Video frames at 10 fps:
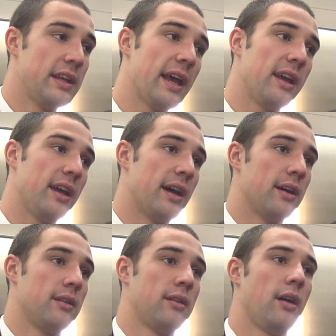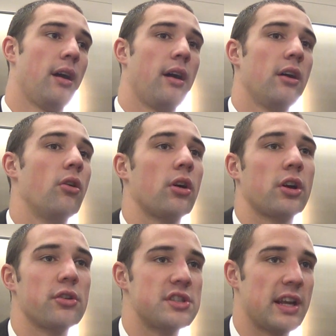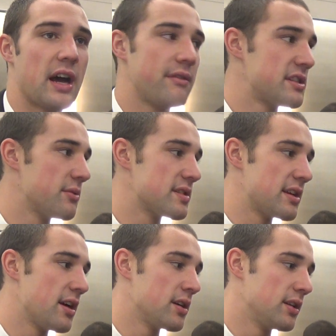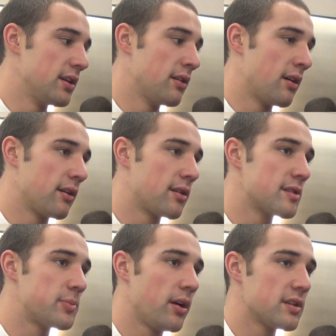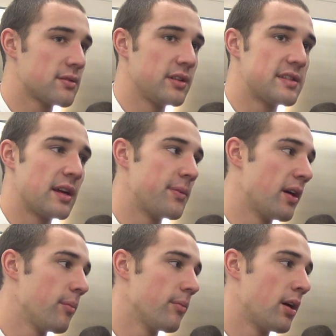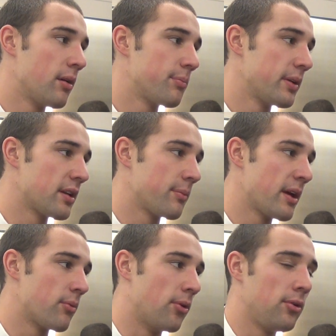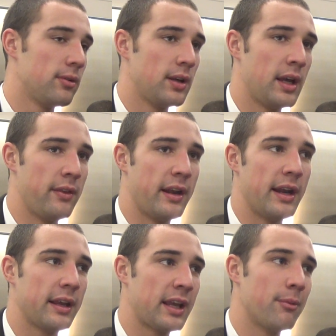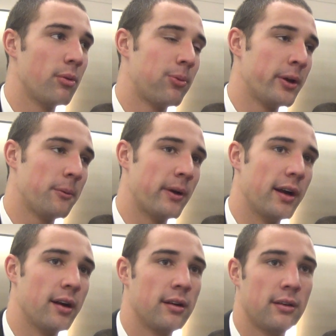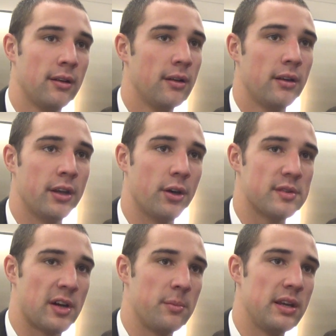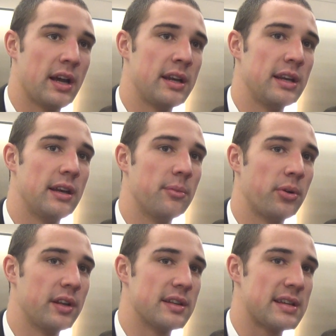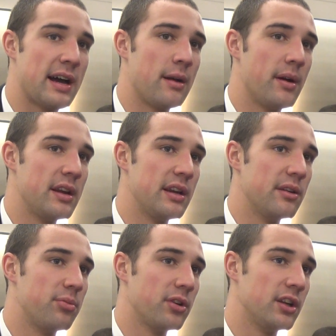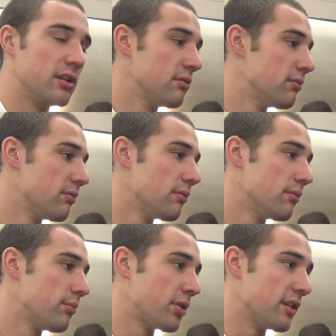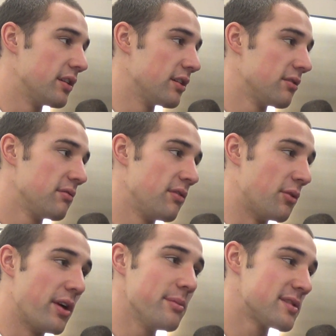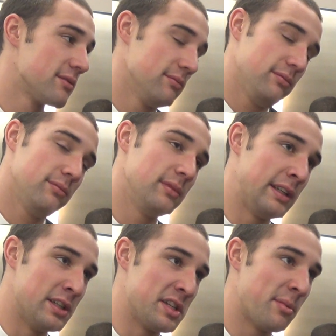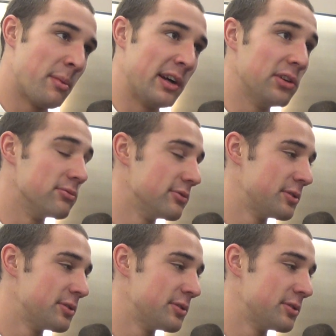Yeah. Coach Jen obviously was there, and then Coach Paulus really stepped up, picked up that role. Yeah. And then it came to a point where, you know, it was on me. I needed to put in the time. I needed to put in the reps in the gym on my own.